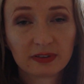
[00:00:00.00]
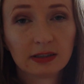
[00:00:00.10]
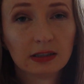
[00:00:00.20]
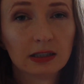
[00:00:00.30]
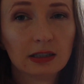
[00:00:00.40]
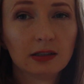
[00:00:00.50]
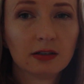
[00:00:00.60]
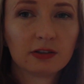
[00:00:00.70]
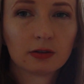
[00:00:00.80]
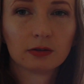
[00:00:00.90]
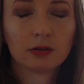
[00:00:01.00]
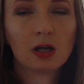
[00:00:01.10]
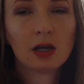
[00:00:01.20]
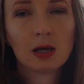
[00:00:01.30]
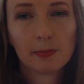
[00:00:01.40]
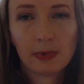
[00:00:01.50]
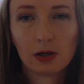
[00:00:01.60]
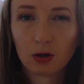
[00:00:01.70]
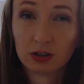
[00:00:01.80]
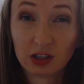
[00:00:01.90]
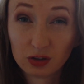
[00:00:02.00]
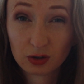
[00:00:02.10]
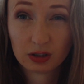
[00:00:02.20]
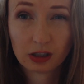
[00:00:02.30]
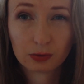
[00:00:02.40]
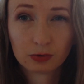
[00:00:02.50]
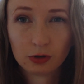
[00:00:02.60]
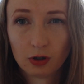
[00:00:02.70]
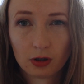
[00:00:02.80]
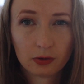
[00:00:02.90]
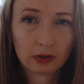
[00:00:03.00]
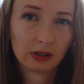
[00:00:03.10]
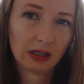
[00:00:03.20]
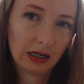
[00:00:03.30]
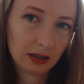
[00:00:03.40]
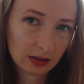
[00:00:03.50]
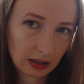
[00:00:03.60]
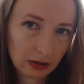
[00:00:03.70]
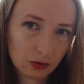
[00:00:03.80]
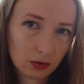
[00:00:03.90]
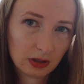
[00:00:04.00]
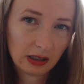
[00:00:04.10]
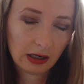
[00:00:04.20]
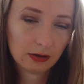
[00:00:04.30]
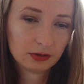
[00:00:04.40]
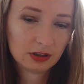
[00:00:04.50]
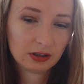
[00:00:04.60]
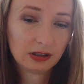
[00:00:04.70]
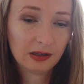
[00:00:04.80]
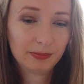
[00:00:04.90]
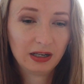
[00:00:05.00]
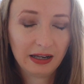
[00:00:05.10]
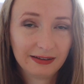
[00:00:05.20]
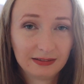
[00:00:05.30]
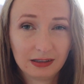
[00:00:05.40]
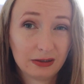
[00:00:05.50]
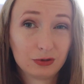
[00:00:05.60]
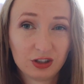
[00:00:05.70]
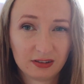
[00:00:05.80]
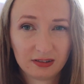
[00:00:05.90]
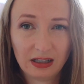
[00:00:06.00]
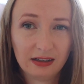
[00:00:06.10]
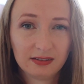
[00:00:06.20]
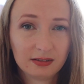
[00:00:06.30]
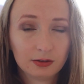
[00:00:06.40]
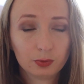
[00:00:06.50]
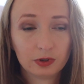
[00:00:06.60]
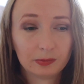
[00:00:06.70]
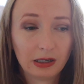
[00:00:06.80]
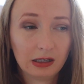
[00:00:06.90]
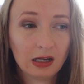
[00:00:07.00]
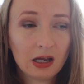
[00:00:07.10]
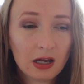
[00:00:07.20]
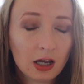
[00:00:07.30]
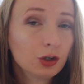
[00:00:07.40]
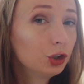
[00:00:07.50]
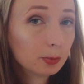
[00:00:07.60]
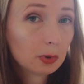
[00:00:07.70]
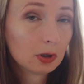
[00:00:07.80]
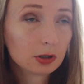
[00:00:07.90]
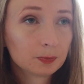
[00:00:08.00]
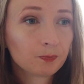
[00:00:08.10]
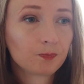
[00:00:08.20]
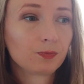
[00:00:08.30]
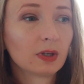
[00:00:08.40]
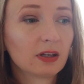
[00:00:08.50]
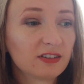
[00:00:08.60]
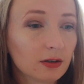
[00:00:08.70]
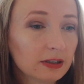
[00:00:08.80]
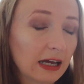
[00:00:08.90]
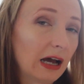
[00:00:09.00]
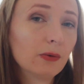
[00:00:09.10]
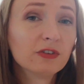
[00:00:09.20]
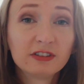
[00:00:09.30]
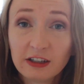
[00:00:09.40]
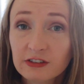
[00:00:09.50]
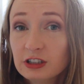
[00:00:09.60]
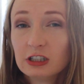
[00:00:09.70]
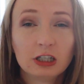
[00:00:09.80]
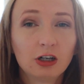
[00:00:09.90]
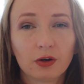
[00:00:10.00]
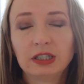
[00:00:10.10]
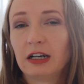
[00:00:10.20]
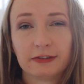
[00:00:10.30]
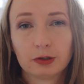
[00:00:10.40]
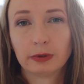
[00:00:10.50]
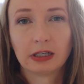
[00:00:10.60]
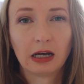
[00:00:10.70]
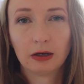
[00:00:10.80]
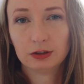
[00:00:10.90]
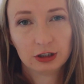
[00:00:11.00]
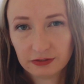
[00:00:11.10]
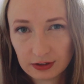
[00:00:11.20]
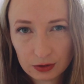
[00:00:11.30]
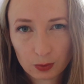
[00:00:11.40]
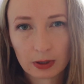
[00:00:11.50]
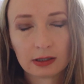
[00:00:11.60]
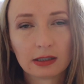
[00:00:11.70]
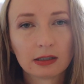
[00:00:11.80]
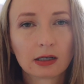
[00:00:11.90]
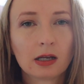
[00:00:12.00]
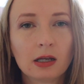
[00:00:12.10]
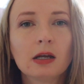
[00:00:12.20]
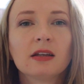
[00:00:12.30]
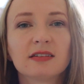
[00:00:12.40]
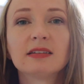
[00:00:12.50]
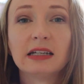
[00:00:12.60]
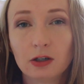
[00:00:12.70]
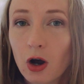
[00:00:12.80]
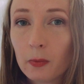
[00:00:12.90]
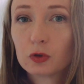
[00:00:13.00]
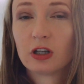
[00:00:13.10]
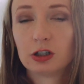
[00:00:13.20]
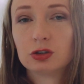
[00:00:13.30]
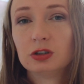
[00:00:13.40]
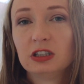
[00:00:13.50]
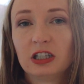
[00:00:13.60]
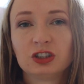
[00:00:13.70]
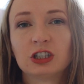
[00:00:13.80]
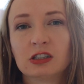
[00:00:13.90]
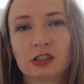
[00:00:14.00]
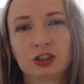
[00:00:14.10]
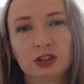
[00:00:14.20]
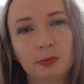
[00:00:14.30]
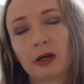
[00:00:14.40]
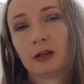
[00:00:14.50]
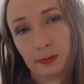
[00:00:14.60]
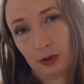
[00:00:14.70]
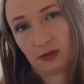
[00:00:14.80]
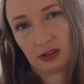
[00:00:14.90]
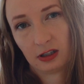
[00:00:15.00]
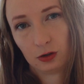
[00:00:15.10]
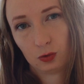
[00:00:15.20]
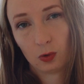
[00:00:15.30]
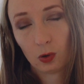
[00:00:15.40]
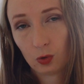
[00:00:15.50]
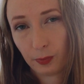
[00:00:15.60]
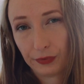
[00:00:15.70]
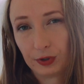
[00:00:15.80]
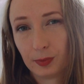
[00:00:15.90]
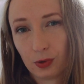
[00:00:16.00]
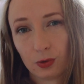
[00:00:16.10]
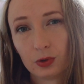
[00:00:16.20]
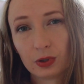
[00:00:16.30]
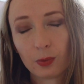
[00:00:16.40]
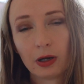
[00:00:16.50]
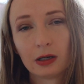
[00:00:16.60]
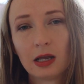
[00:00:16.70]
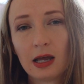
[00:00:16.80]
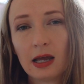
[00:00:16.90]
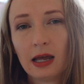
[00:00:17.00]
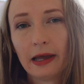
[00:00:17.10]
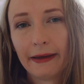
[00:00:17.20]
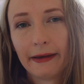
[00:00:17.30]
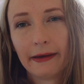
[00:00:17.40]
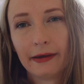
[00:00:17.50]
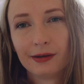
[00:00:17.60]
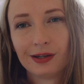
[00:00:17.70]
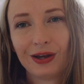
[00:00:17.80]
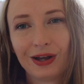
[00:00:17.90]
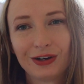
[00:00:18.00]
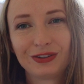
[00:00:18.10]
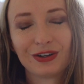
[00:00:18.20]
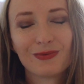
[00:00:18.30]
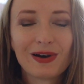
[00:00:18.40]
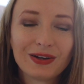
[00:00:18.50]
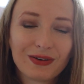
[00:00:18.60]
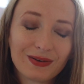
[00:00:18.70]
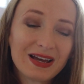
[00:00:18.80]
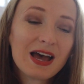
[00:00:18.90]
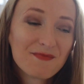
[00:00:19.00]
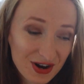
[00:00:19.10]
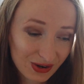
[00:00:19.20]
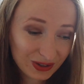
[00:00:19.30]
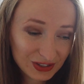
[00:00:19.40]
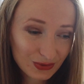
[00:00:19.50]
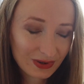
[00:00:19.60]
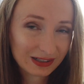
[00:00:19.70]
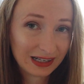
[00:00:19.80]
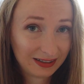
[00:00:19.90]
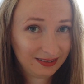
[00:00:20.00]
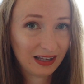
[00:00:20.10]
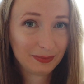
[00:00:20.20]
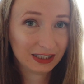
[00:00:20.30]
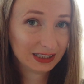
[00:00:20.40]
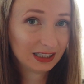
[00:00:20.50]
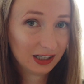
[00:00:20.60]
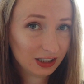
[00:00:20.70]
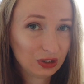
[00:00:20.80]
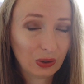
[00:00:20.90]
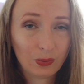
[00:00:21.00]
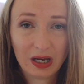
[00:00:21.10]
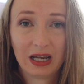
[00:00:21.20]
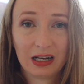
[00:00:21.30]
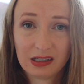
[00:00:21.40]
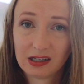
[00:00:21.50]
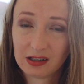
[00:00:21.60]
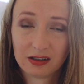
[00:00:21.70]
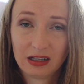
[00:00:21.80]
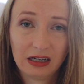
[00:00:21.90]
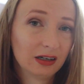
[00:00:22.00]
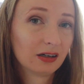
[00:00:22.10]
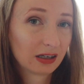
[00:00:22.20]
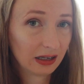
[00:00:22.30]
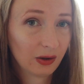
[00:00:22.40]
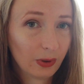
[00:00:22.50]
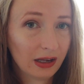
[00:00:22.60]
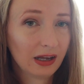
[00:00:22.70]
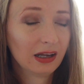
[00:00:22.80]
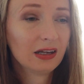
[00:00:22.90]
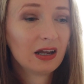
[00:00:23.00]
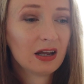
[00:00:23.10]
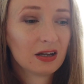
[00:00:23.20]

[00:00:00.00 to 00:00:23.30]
in, so my older daughter would go and like around all around the place, and I would just like sit with my newborn. So yeah, I was definitely going everywhere out, even in winter. Staying home was actually the challenging part because I had to occupy my older one, and also my older one accepted the little one like right away.